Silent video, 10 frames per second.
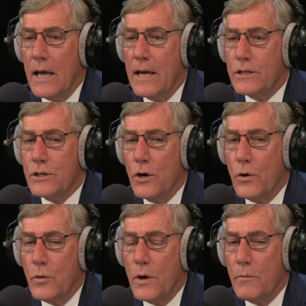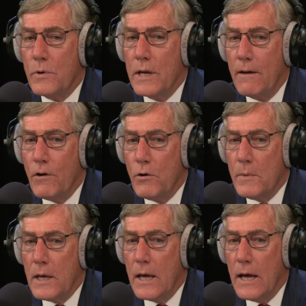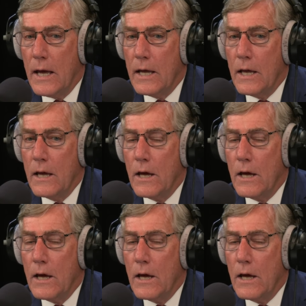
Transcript: And so David O. McKay